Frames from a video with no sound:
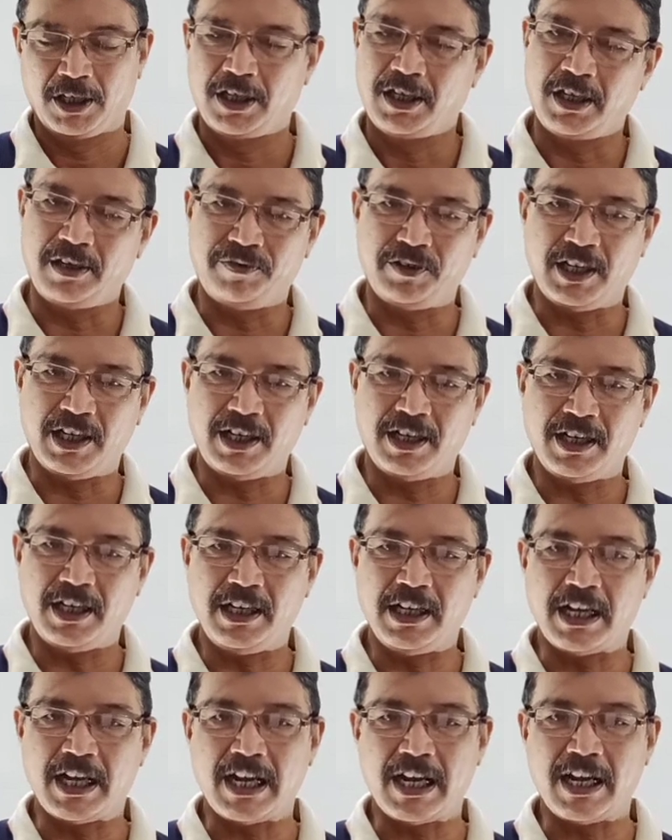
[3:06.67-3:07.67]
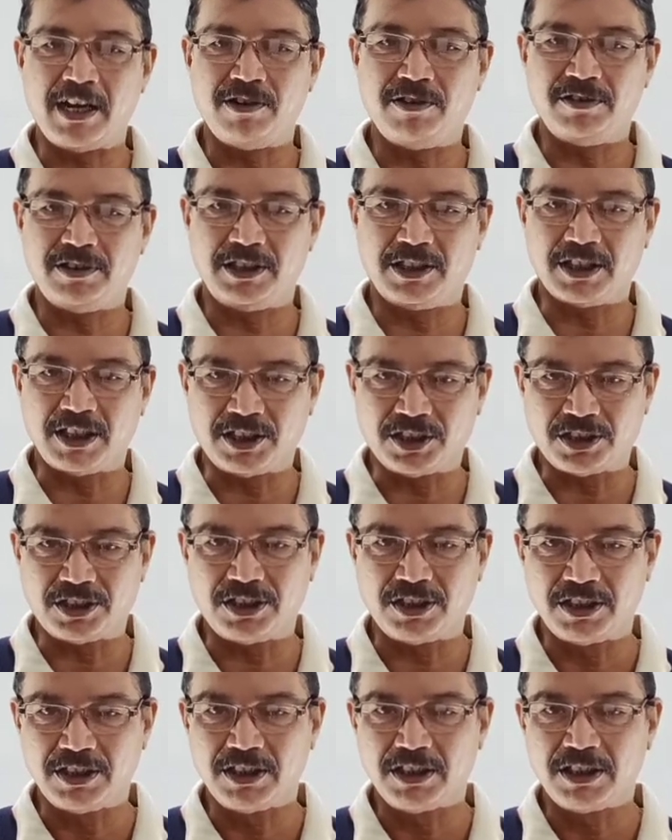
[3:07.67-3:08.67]
Definitely I have
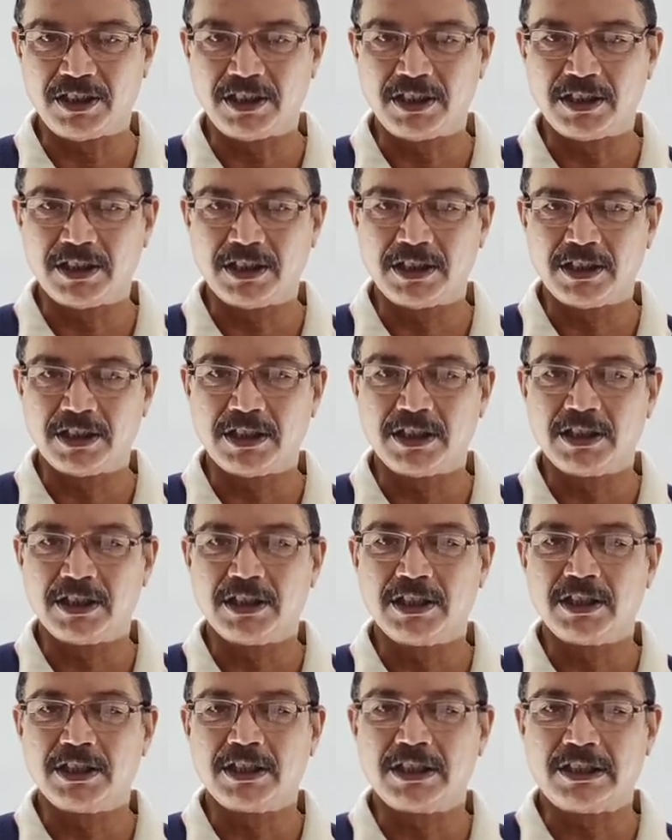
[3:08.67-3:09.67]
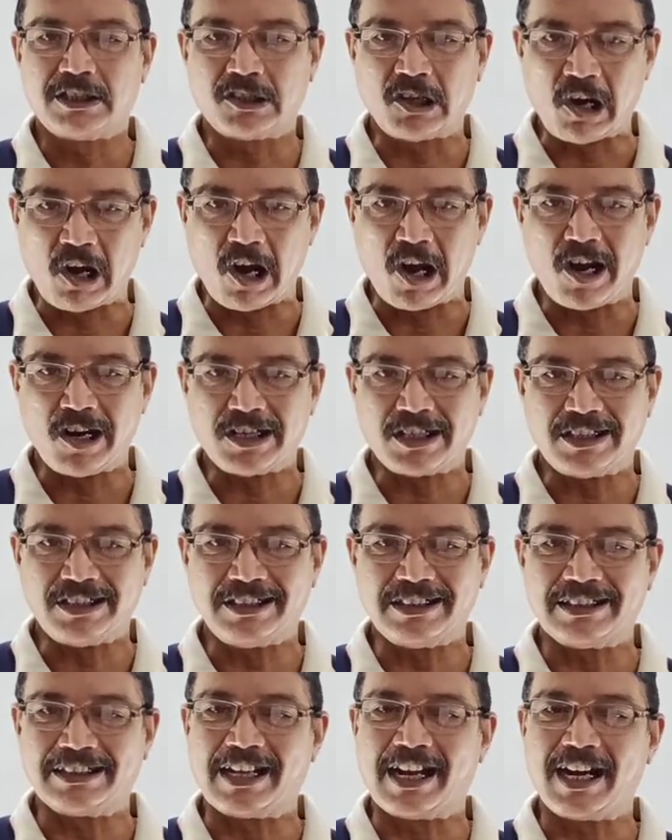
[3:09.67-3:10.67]
just talked
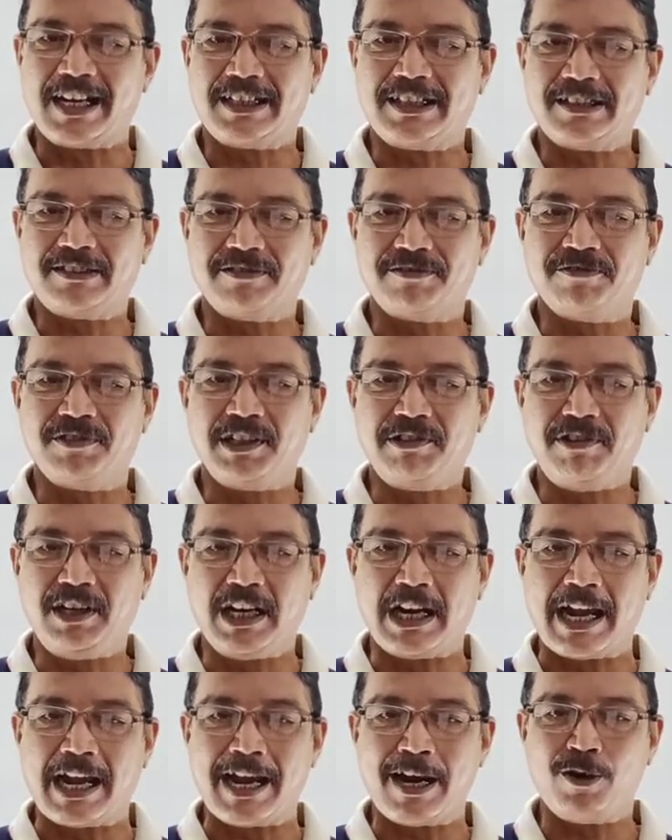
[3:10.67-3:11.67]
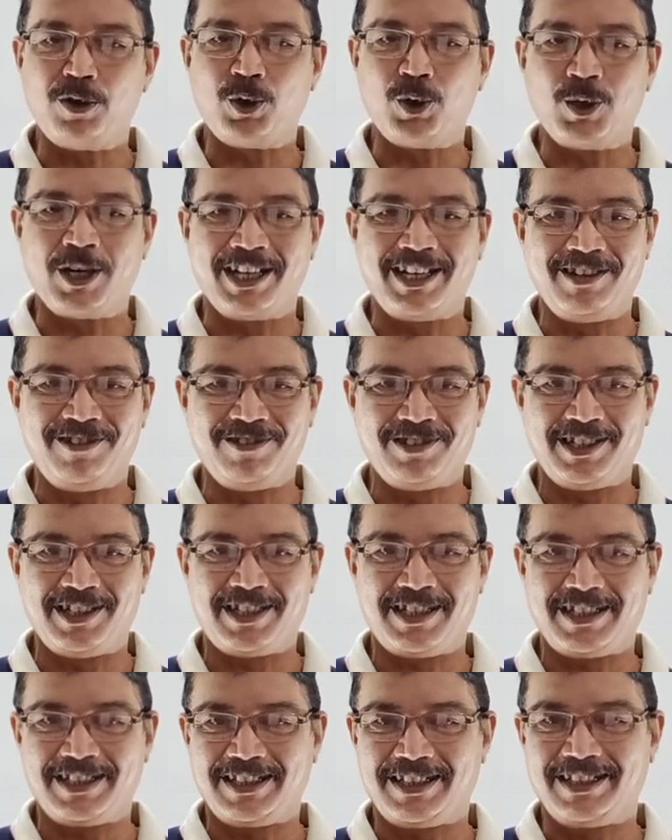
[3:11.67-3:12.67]
that we will have to
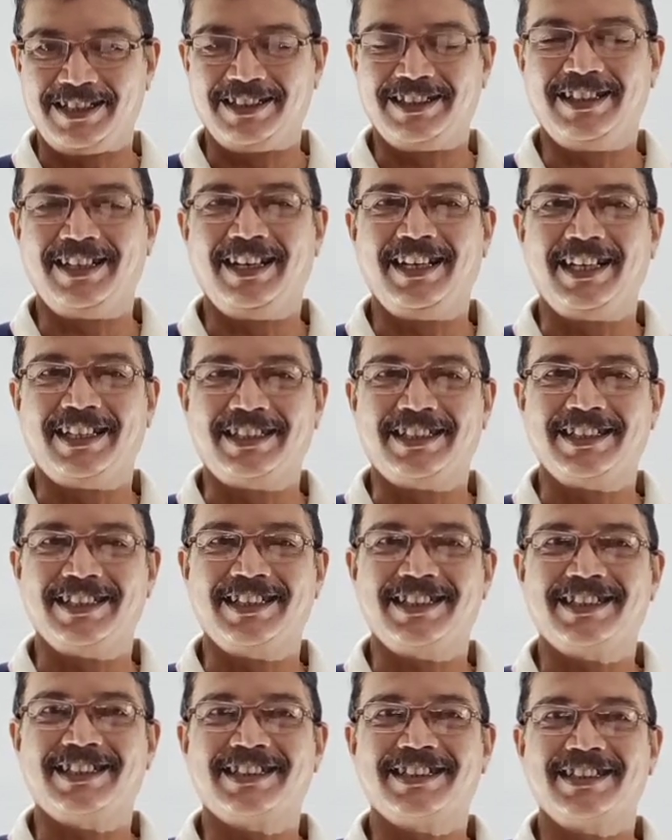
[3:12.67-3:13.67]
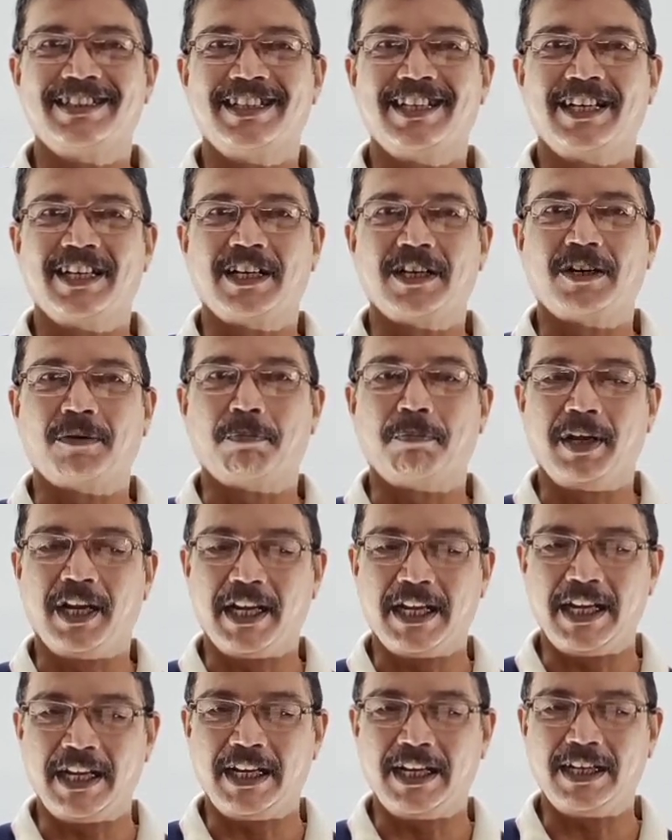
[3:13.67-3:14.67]
deliver the lectures,
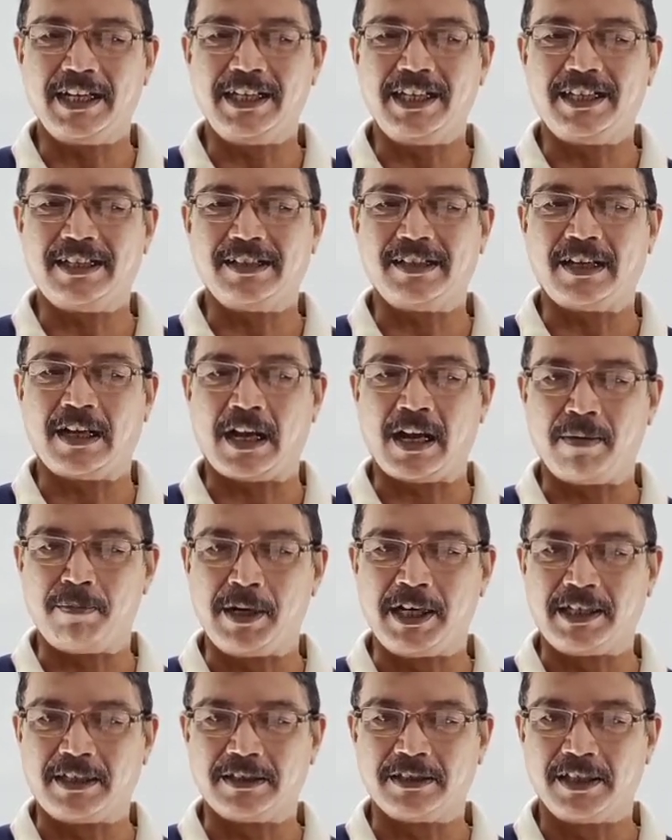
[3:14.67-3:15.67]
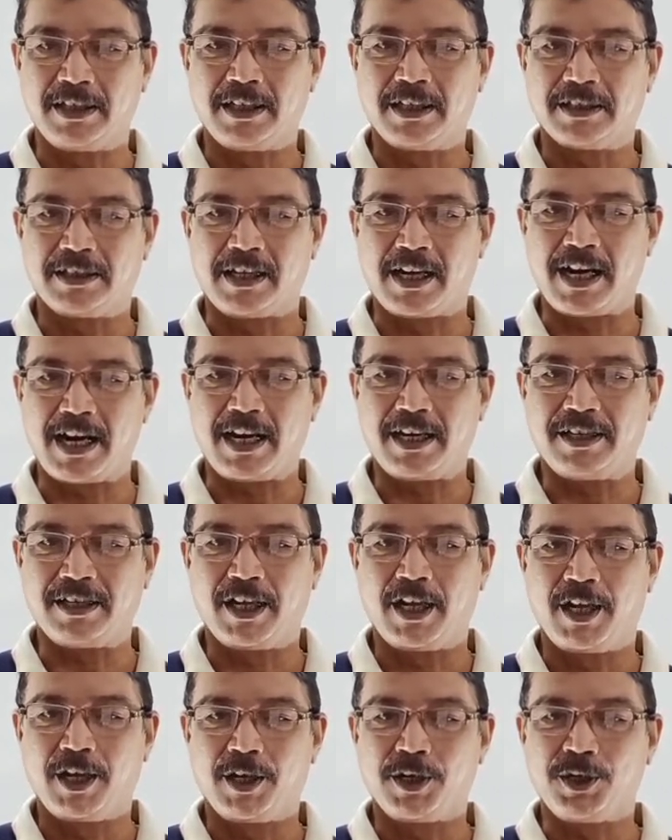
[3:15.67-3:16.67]
making it a habit
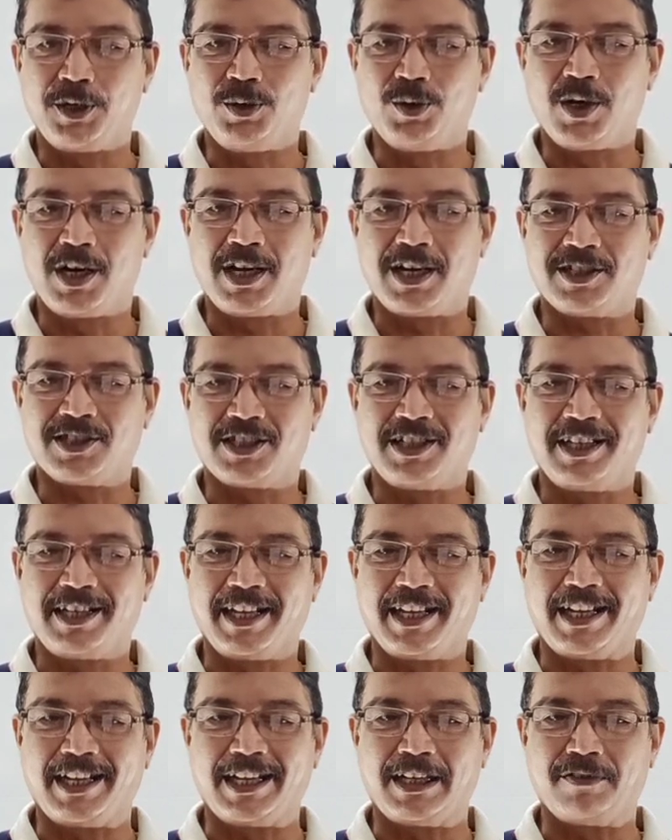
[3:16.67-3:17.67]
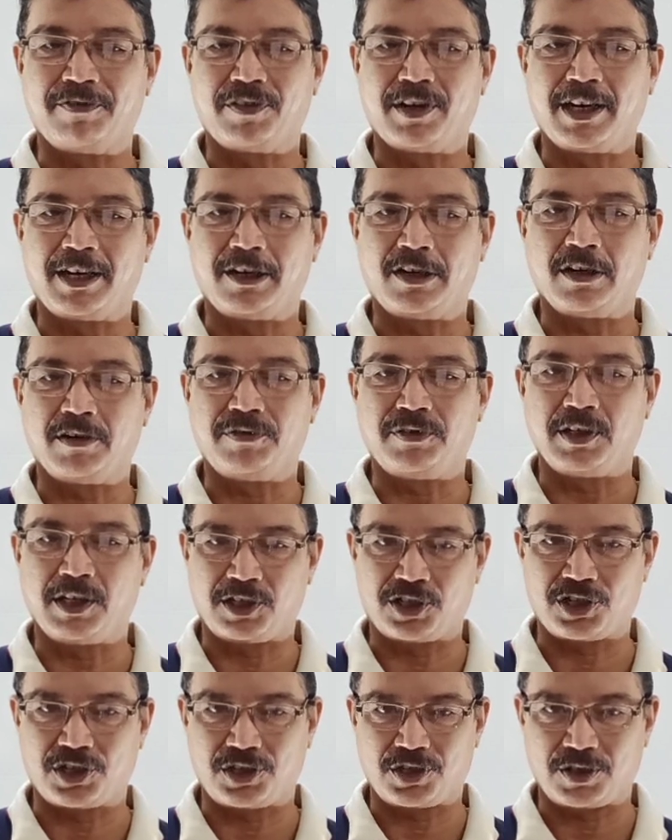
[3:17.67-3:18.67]
that you are sitting in front of
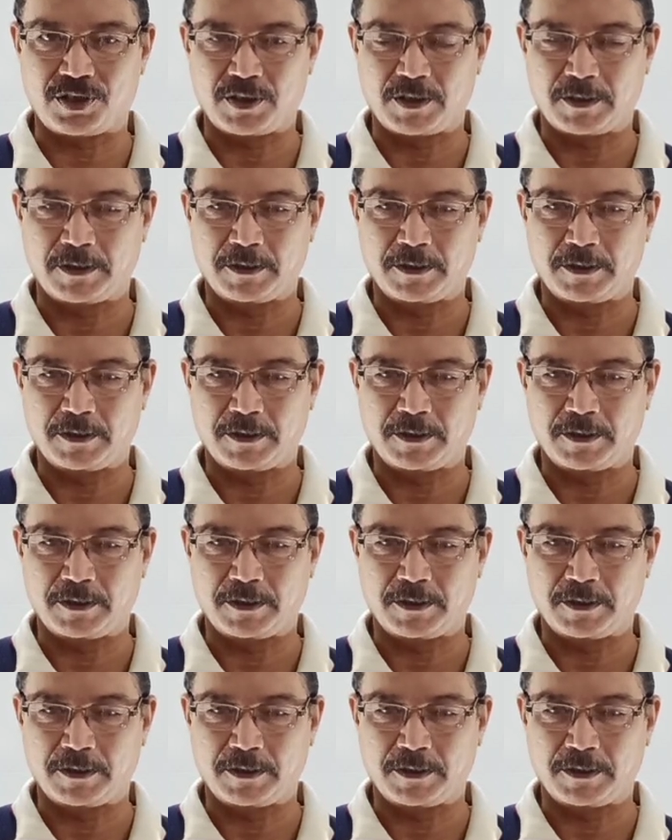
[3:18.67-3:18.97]
us.